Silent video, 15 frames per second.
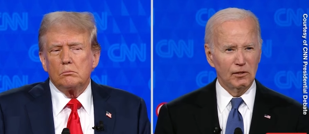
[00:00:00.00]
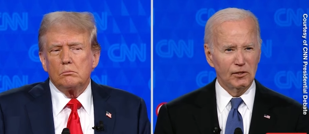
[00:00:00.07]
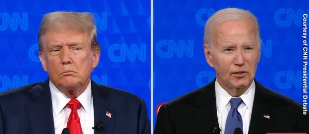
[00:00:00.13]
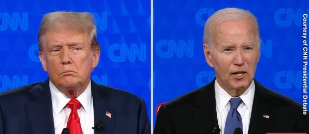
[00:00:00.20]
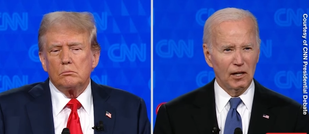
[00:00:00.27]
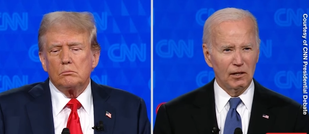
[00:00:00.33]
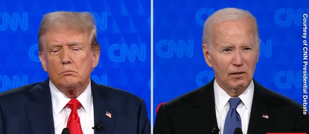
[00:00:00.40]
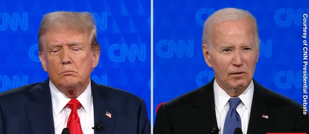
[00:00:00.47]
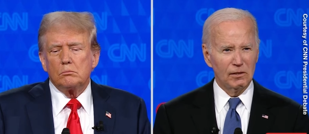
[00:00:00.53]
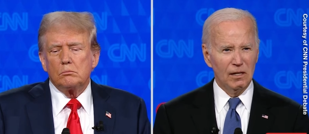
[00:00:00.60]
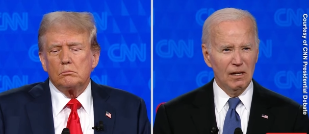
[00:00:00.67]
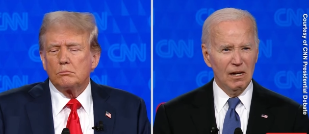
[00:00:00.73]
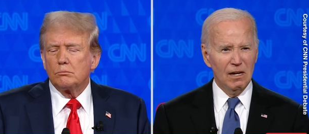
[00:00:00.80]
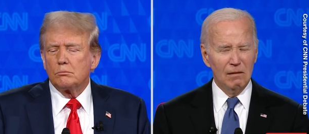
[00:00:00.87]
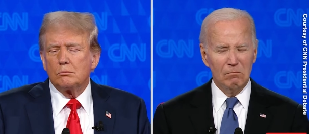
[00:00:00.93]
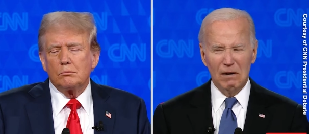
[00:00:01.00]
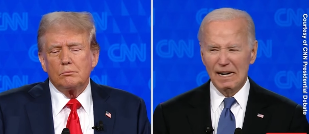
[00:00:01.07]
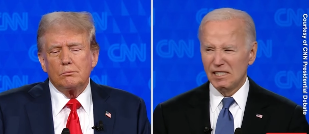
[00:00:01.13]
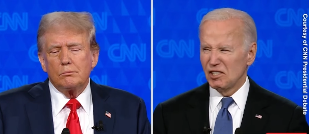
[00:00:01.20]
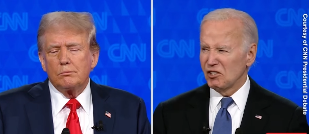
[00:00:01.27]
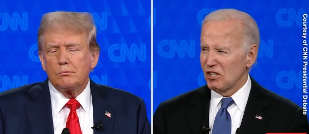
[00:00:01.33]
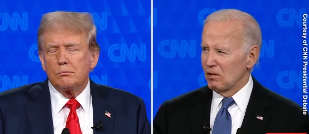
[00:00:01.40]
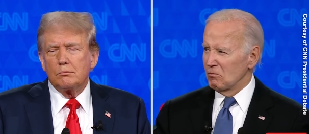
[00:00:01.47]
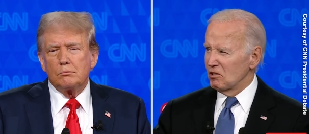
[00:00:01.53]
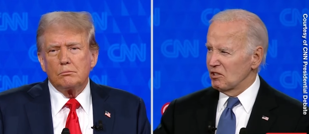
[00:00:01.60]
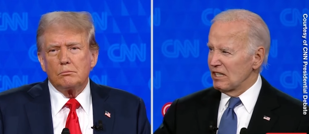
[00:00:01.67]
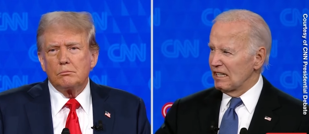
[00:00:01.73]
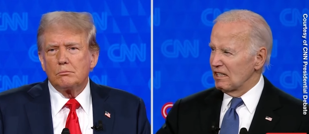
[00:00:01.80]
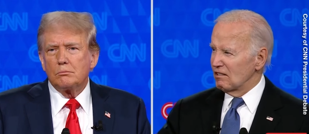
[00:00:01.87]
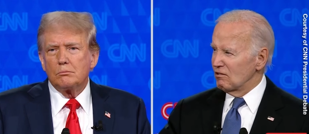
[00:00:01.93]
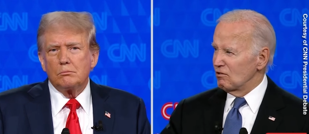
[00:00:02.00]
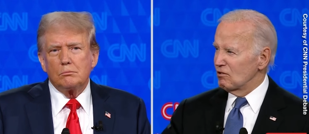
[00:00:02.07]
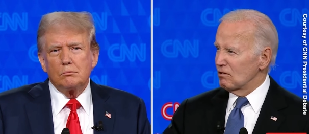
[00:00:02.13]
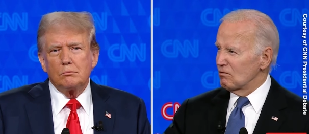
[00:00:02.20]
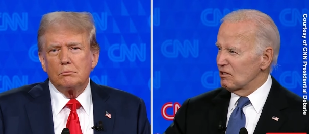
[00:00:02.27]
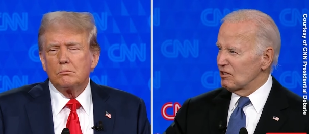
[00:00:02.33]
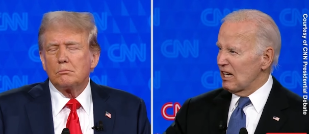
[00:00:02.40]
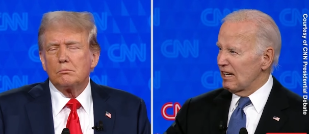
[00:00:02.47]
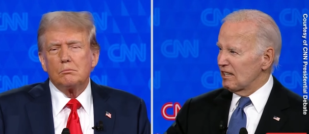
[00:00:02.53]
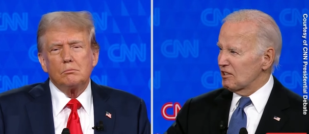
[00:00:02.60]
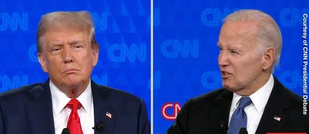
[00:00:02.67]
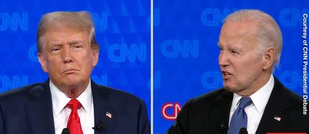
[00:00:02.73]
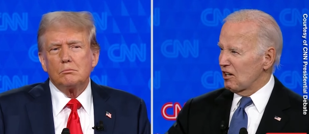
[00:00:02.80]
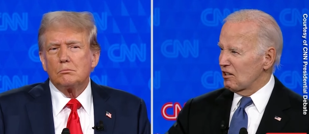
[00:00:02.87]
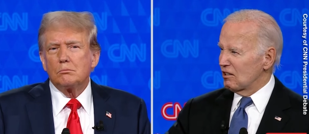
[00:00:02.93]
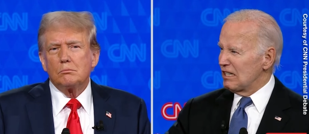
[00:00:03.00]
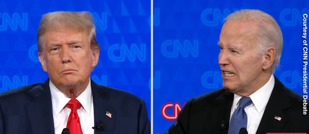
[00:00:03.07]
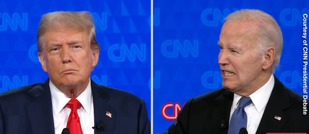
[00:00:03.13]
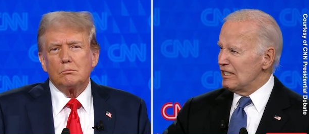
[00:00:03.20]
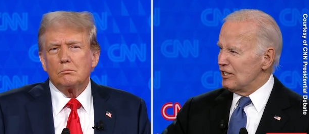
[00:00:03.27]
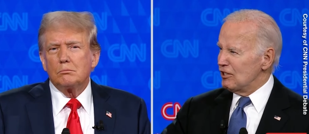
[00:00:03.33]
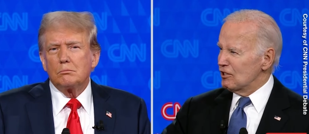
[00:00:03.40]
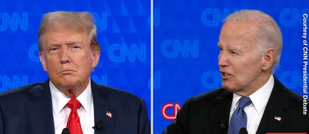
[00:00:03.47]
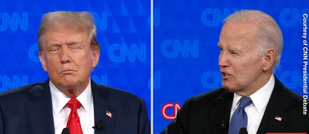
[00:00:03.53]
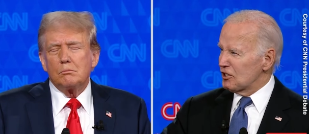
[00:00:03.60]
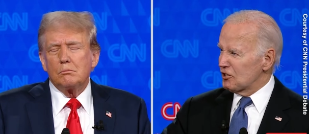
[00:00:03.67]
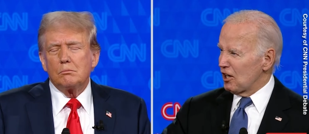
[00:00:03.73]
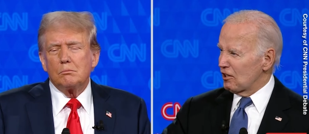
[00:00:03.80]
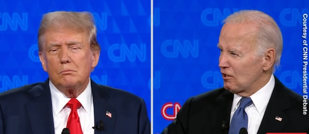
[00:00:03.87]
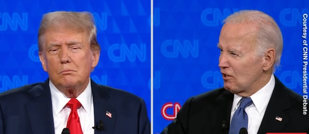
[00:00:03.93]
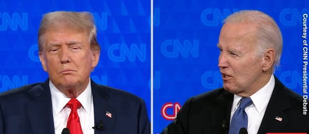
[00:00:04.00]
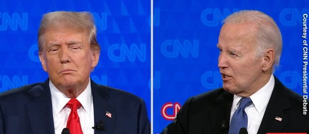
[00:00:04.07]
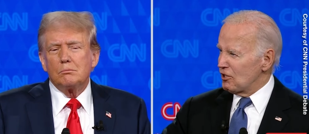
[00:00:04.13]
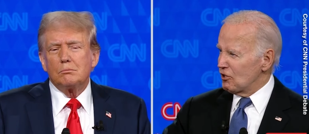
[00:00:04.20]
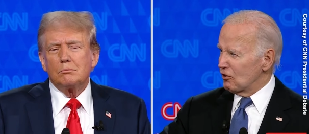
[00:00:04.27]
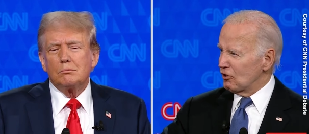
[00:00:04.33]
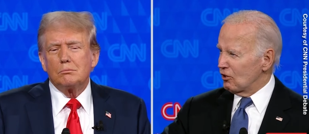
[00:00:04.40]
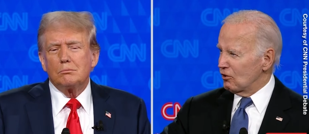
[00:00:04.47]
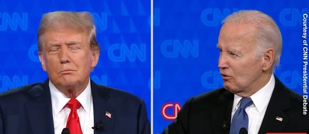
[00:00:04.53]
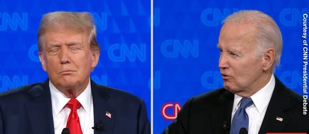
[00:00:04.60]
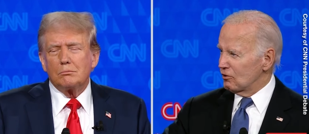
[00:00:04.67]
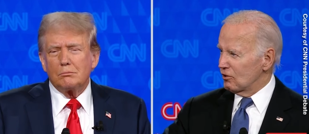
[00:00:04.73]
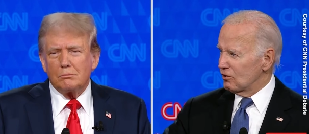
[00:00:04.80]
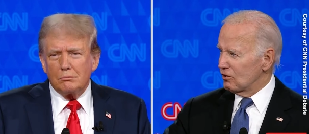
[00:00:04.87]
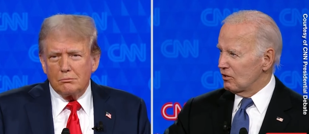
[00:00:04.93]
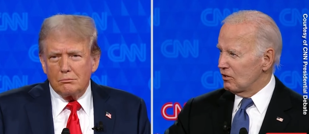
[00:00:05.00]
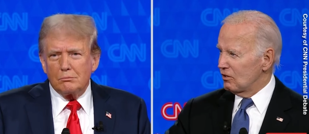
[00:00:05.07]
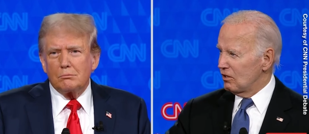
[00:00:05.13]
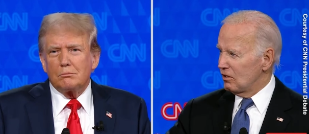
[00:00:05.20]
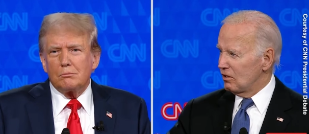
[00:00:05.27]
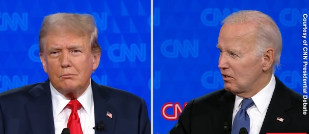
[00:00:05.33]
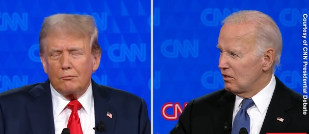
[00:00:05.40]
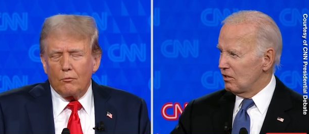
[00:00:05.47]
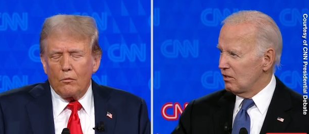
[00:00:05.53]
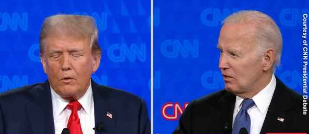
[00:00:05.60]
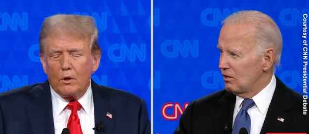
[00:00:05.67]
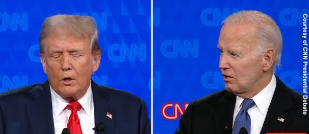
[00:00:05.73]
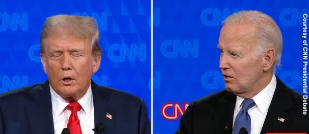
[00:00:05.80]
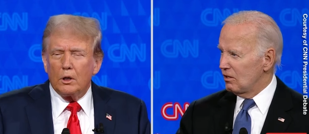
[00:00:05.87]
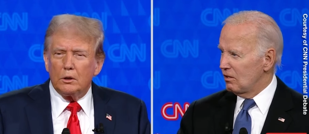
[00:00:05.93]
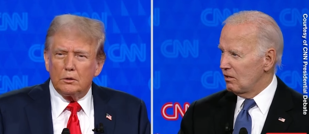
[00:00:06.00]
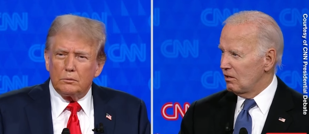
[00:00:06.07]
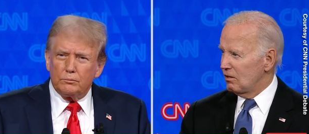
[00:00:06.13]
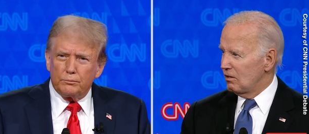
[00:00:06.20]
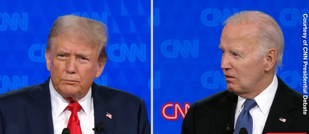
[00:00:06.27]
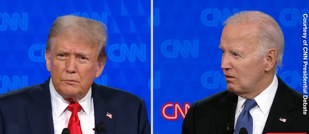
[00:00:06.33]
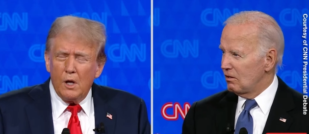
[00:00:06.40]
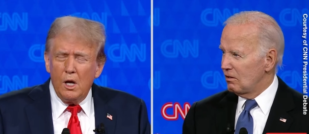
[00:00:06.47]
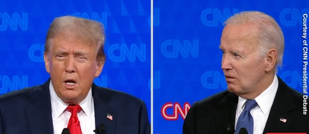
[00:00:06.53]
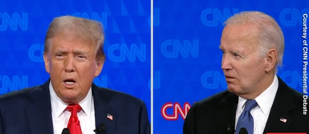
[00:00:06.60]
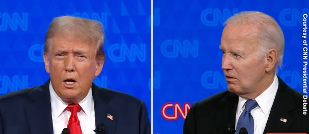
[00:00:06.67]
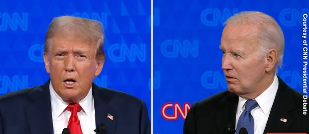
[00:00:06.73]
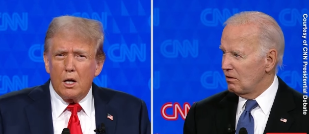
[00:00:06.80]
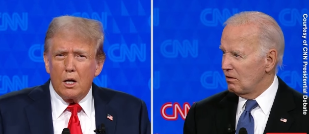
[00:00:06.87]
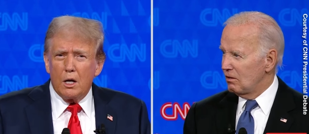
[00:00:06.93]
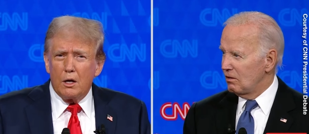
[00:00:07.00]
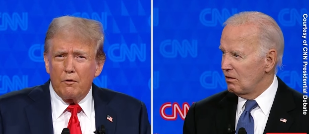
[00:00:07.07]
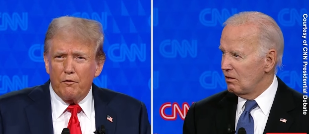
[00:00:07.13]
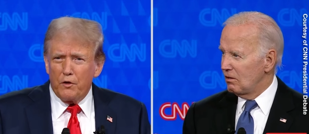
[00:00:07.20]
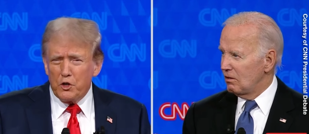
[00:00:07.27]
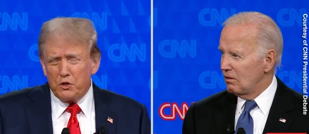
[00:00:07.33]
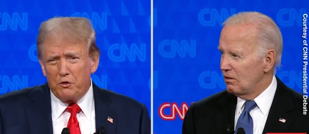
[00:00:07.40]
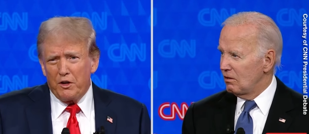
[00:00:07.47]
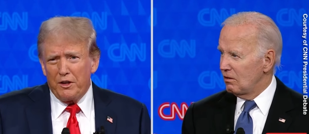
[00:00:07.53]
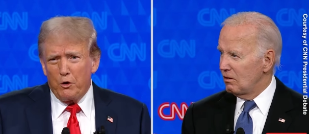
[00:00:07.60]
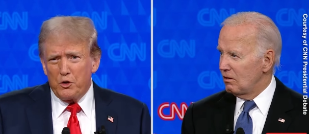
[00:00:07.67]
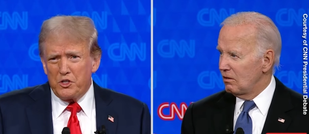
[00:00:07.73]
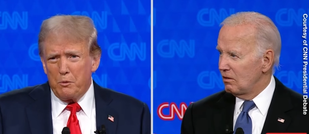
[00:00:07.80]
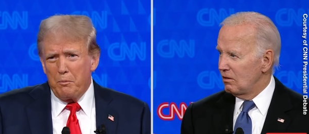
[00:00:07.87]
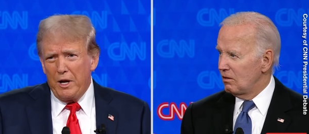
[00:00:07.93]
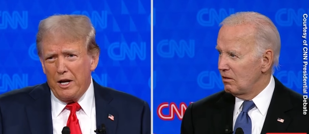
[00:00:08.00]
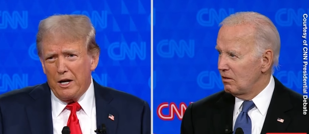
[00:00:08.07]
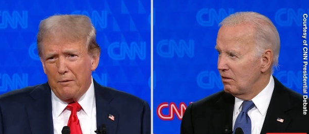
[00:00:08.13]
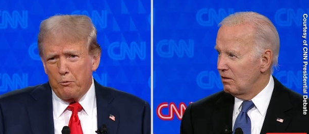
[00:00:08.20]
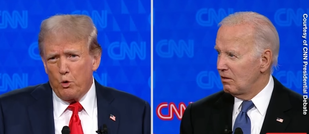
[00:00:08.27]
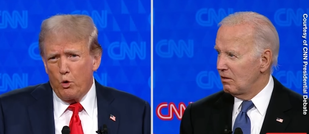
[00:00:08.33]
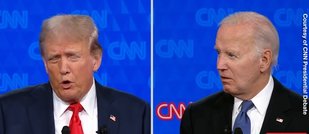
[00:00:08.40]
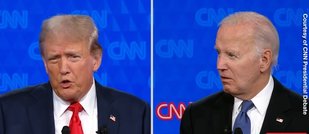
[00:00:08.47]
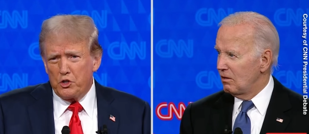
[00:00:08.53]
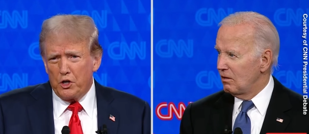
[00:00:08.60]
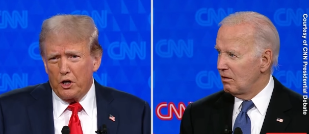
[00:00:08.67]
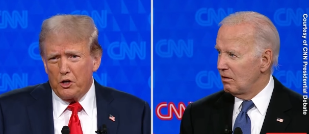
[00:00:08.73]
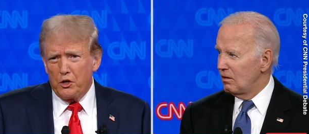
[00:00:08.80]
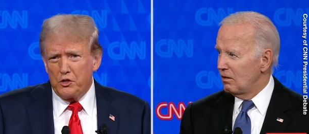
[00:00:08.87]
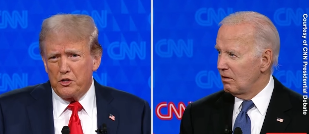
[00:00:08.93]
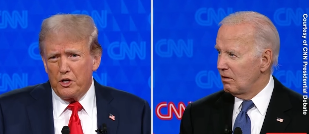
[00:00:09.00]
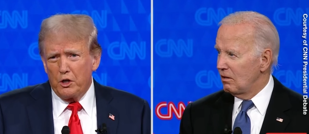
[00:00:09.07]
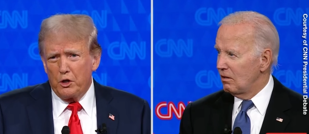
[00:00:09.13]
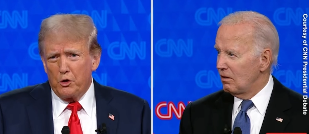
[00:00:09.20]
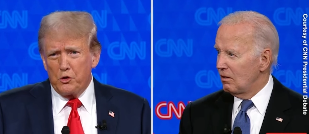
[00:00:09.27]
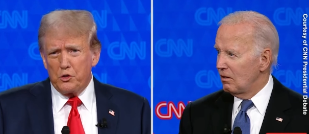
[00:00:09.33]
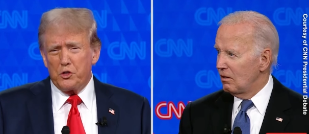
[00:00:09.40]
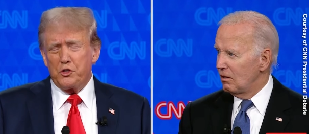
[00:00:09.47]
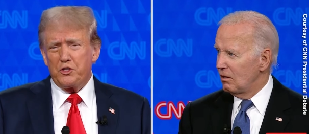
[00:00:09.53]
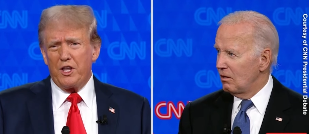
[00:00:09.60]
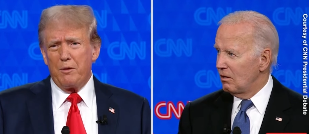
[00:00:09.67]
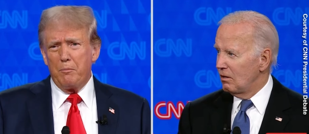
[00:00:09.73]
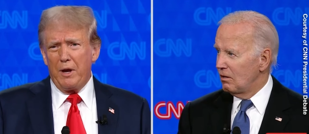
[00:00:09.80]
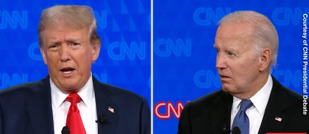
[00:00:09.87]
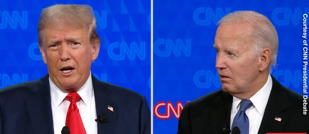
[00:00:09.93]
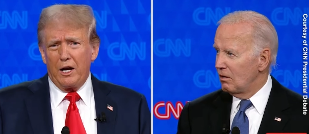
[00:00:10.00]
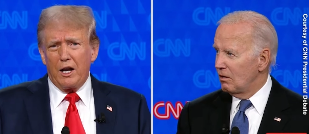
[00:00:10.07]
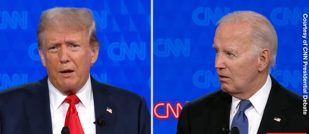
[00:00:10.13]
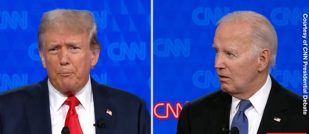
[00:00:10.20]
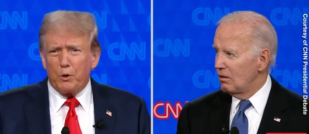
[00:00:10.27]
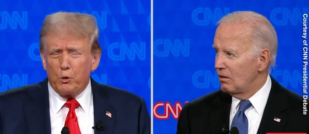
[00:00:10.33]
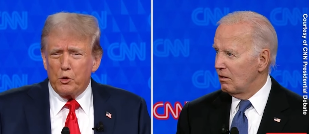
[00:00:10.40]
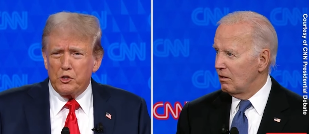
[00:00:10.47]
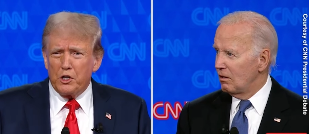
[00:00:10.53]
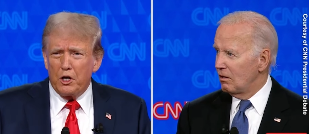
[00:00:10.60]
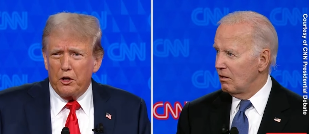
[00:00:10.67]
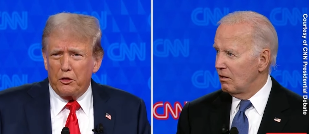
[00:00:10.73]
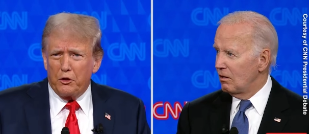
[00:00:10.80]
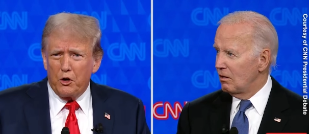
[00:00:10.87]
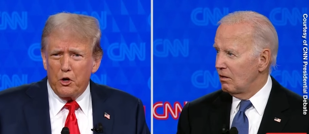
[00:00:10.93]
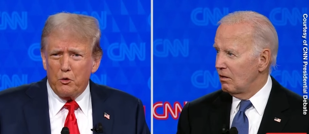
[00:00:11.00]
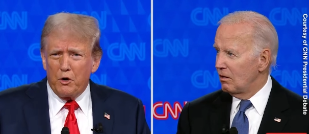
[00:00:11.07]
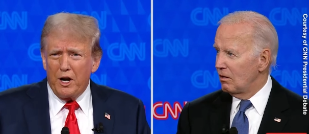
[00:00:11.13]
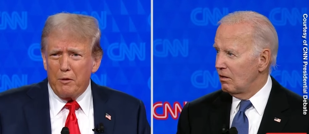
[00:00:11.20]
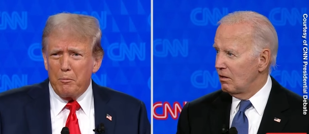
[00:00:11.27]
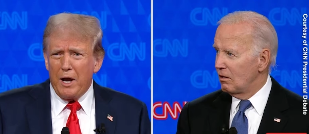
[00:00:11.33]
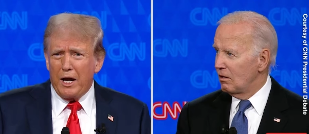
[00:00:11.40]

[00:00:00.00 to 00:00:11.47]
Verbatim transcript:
Speaker 1: and suckers. My son was not a loser, he was not a sucker. You're the sucker, you're the loser.
Speaker 2: President Trump? Uh, first of all, that was a made up quote suckers and losers. They made it up. It was in a third rate